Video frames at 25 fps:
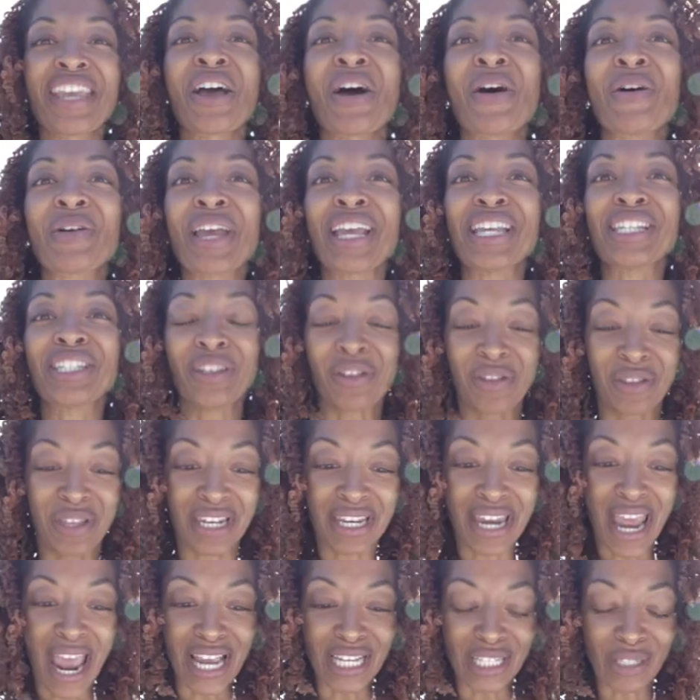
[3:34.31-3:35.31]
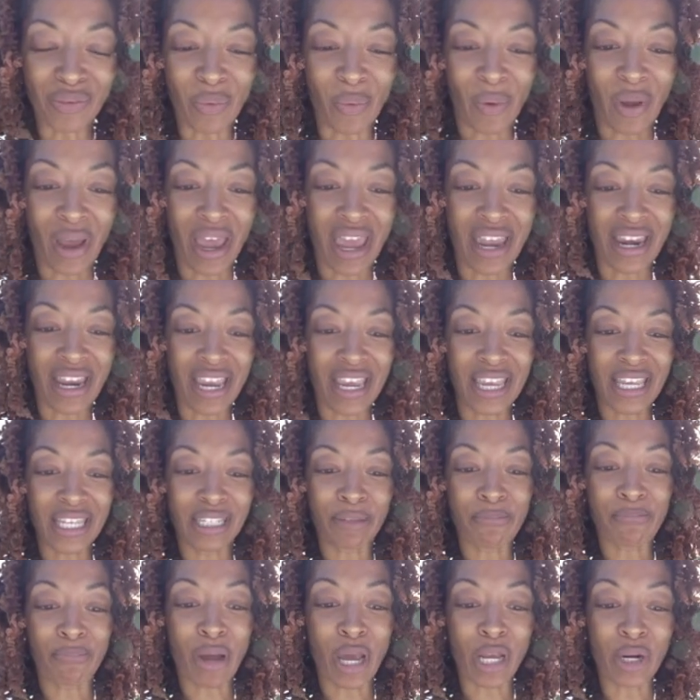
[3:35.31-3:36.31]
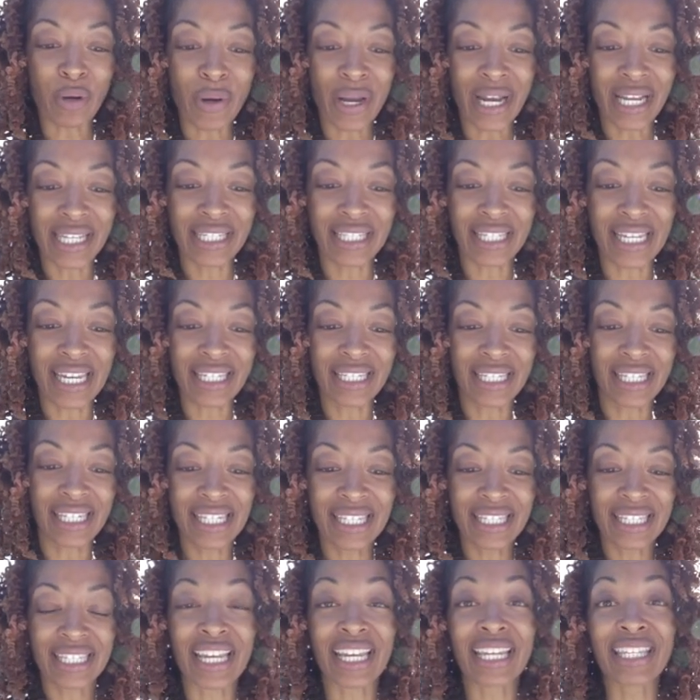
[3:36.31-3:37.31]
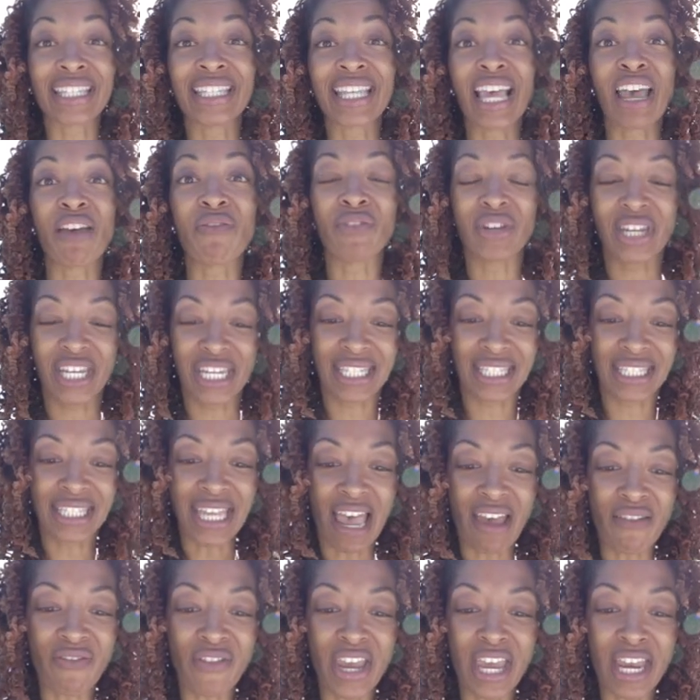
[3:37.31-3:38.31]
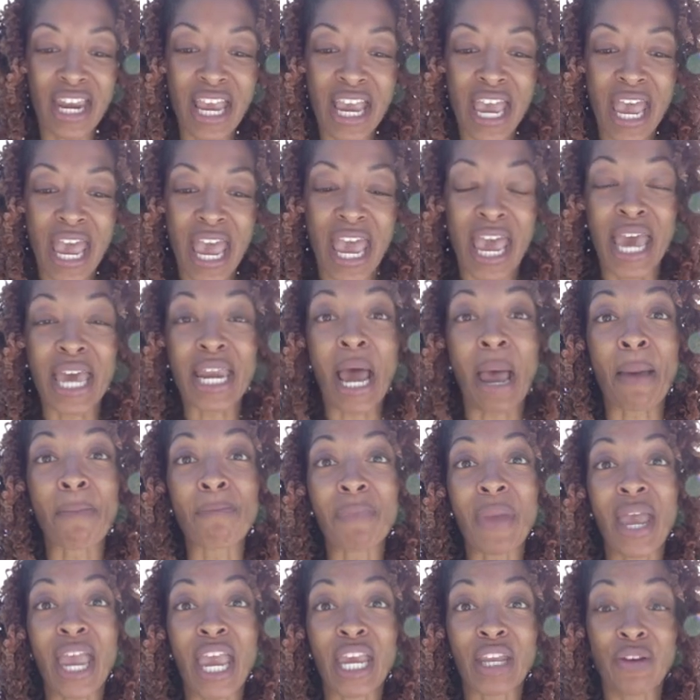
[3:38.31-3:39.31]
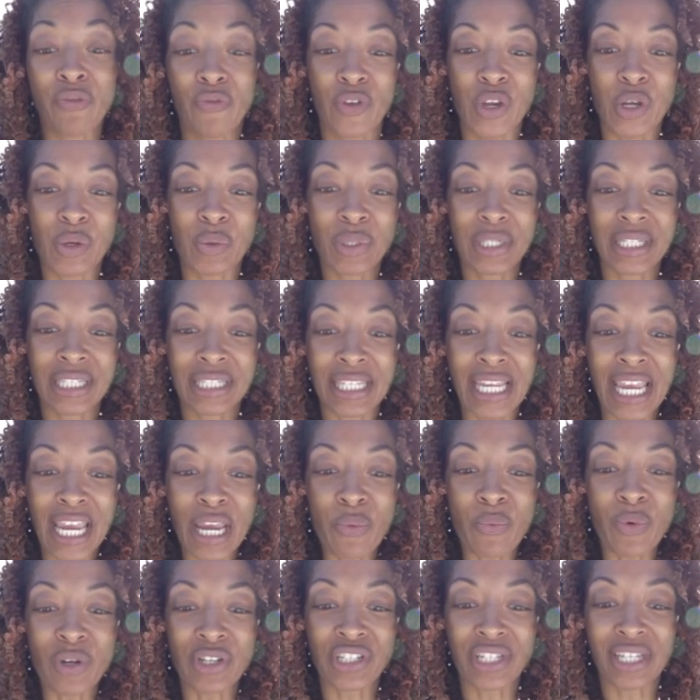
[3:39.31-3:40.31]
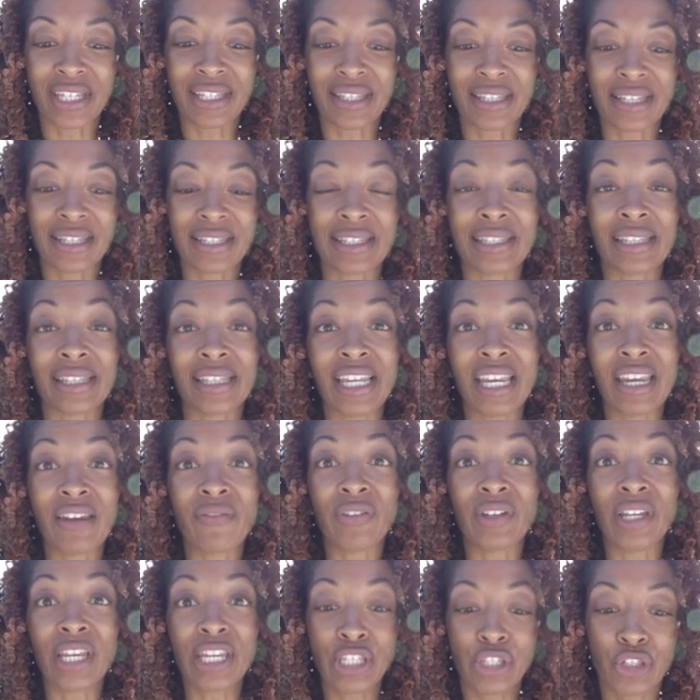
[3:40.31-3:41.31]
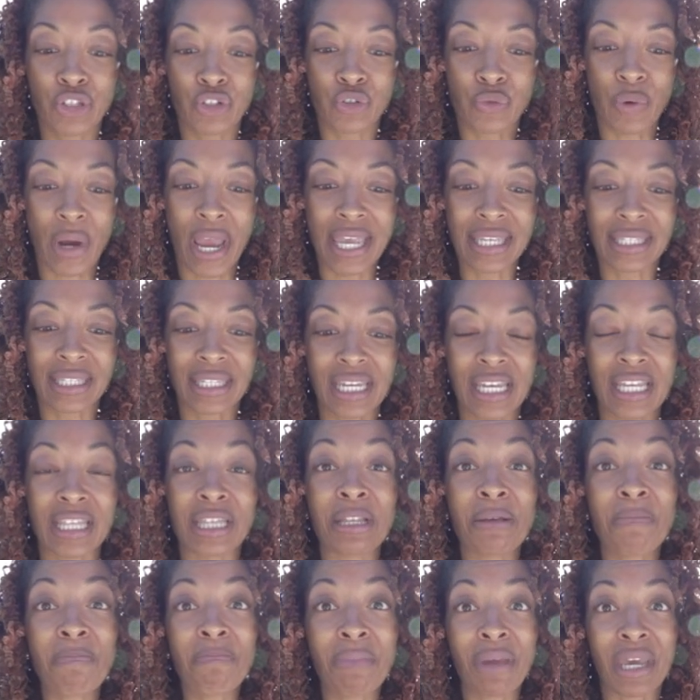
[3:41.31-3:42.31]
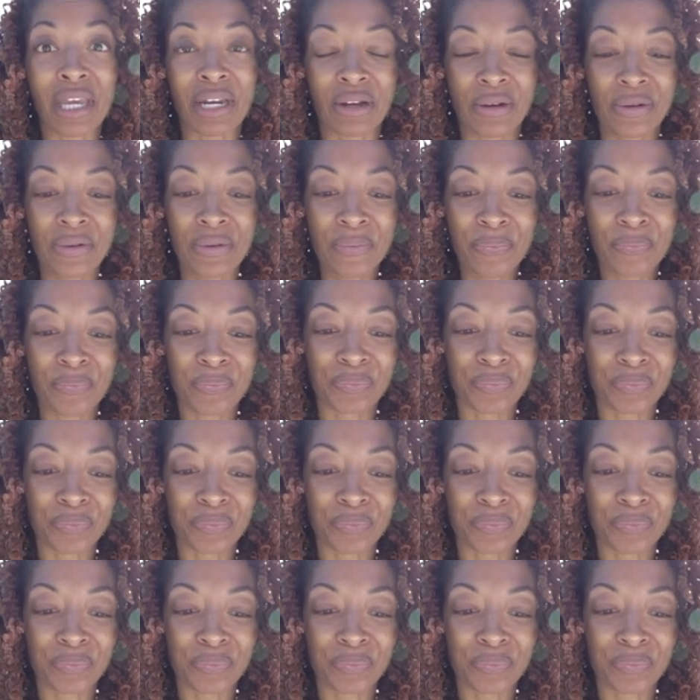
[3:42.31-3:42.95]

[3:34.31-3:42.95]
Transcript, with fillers: Okay, so the next one is Butterick 6677 and I made view C, which is the sleeveless dress in the middle.